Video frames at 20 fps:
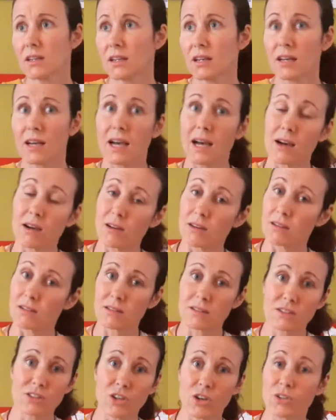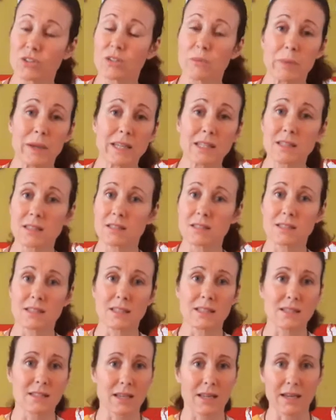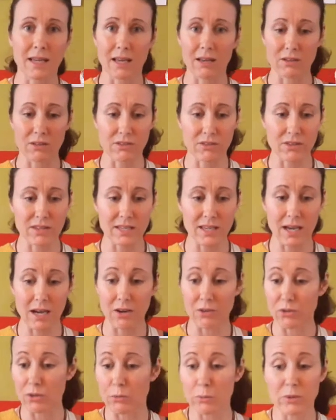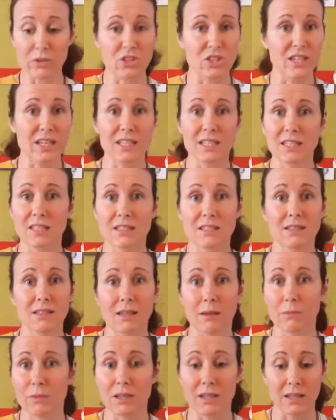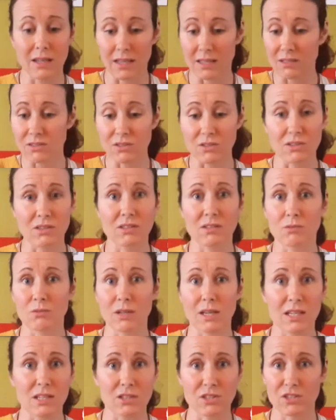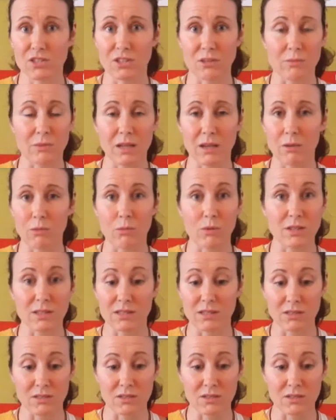how codependency is unhealthy, how you projected something into this relationship that wasn't